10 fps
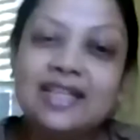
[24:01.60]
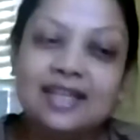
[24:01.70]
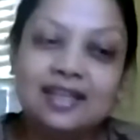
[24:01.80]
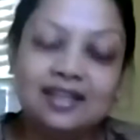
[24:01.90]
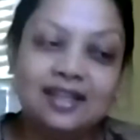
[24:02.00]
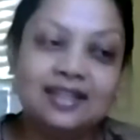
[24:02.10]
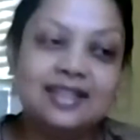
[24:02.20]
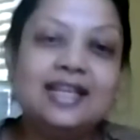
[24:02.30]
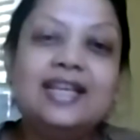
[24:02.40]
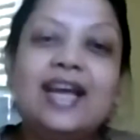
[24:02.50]
are
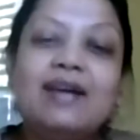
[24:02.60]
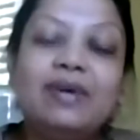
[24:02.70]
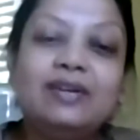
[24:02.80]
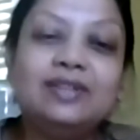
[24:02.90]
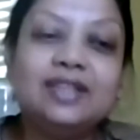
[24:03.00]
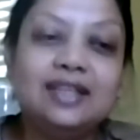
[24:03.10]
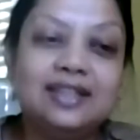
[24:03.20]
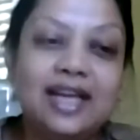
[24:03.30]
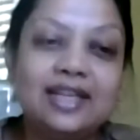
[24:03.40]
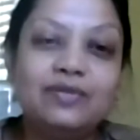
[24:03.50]
telling about
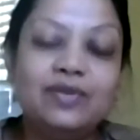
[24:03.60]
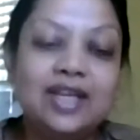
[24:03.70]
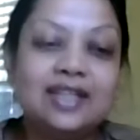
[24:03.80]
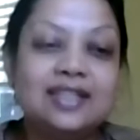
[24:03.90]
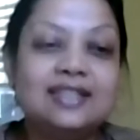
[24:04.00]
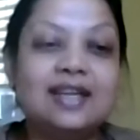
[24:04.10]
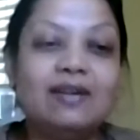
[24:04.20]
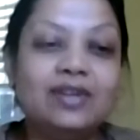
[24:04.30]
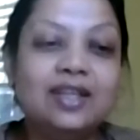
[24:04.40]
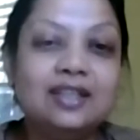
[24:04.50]
that we are the
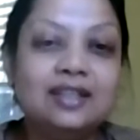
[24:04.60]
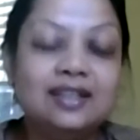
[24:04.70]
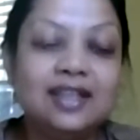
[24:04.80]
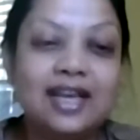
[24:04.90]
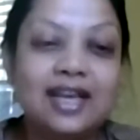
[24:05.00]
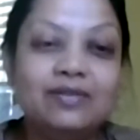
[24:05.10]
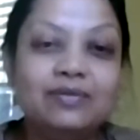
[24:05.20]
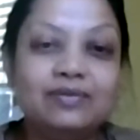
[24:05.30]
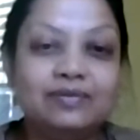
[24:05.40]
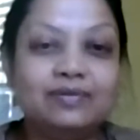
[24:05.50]
servant, then
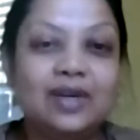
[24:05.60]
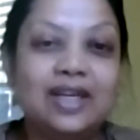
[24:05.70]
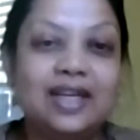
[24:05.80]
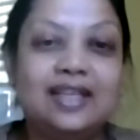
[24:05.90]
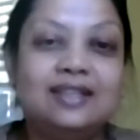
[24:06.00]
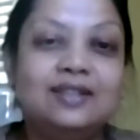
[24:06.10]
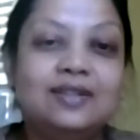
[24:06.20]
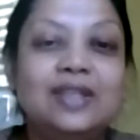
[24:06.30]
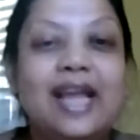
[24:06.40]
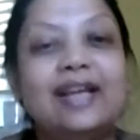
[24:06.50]
what I
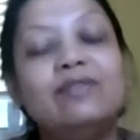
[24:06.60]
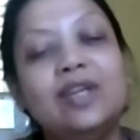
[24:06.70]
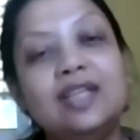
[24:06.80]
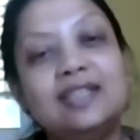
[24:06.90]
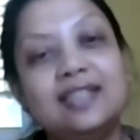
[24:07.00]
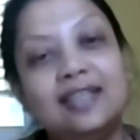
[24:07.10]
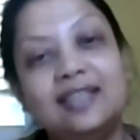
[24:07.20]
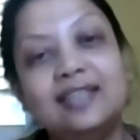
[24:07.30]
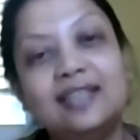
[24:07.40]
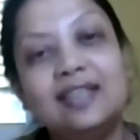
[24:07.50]
told, like we
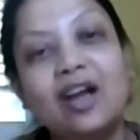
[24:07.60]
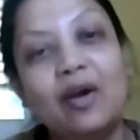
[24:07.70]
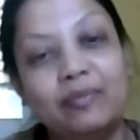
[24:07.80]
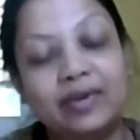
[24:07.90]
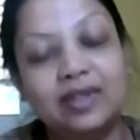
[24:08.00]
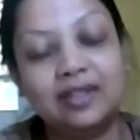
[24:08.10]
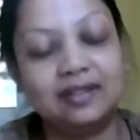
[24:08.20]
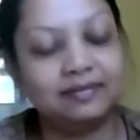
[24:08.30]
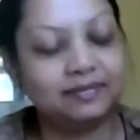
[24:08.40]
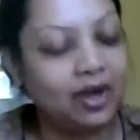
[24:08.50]
surrender
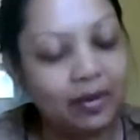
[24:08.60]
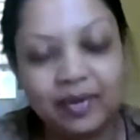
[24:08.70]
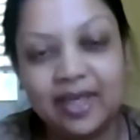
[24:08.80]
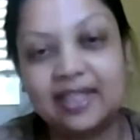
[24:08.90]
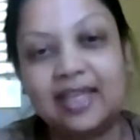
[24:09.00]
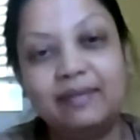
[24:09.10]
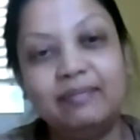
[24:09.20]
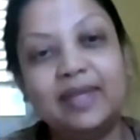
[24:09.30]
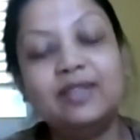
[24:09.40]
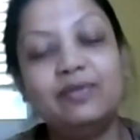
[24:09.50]

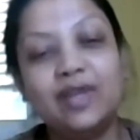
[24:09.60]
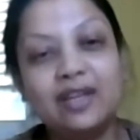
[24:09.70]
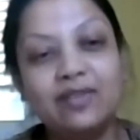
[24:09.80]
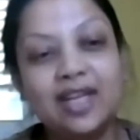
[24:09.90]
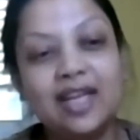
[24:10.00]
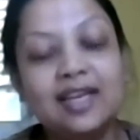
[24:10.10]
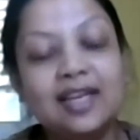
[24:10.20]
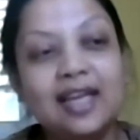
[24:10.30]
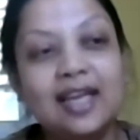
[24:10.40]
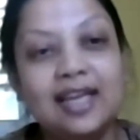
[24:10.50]
completely. But when we are
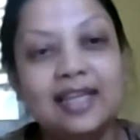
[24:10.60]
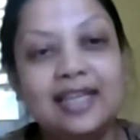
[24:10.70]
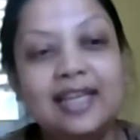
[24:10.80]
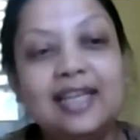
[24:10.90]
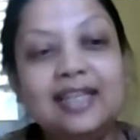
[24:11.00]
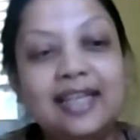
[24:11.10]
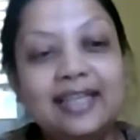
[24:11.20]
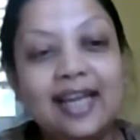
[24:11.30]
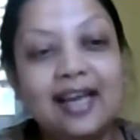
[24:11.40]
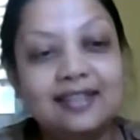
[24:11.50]
telling
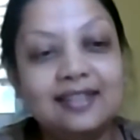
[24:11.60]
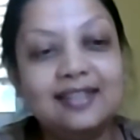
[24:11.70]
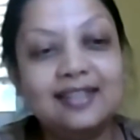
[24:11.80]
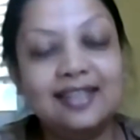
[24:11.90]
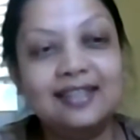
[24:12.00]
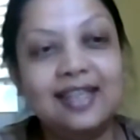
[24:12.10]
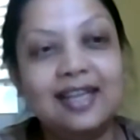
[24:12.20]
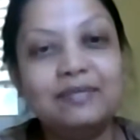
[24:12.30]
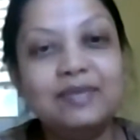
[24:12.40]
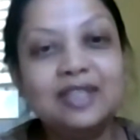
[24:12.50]
that assistant,
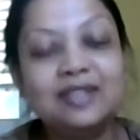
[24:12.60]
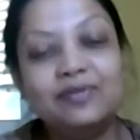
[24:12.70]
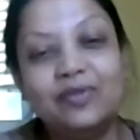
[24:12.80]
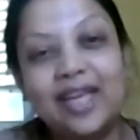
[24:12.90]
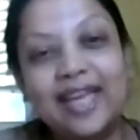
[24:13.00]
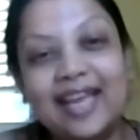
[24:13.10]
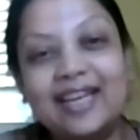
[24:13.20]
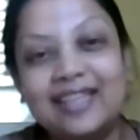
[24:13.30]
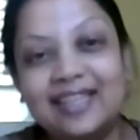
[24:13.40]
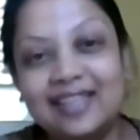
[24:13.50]
that means we
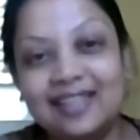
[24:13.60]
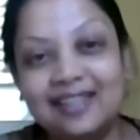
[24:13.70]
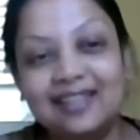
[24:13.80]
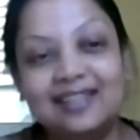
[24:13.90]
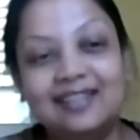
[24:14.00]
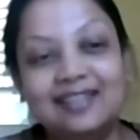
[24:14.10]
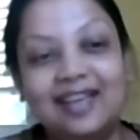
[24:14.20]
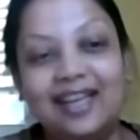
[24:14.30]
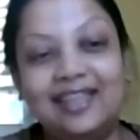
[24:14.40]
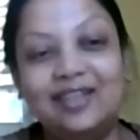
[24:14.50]
can
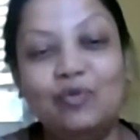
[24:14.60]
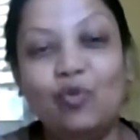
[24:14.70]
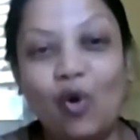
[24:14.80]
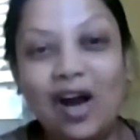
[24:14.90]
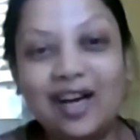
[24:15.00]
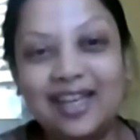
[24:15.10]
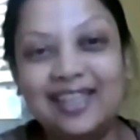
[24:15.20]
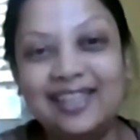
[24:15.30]
like walk